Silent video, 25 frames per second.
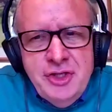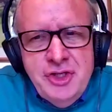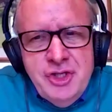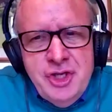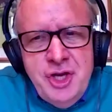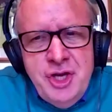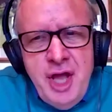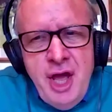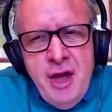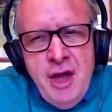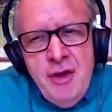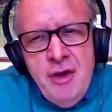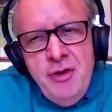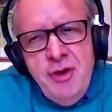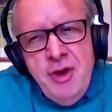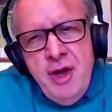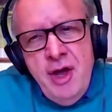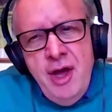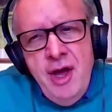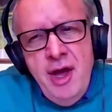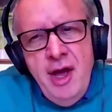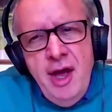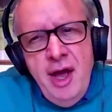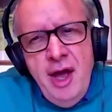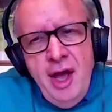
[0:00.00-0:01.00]
to know
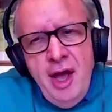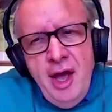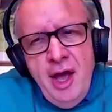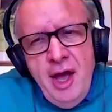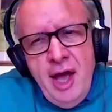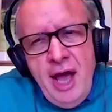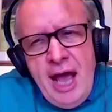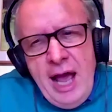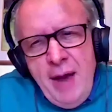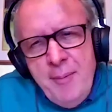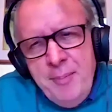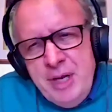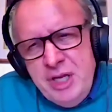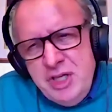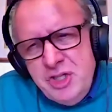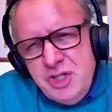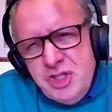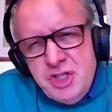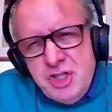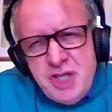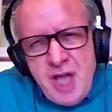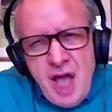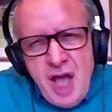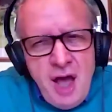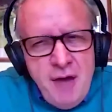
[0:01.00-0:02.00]
uh, how many
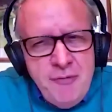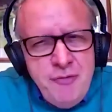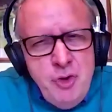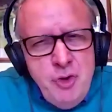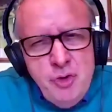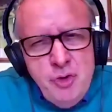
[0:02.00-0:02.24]
staff you're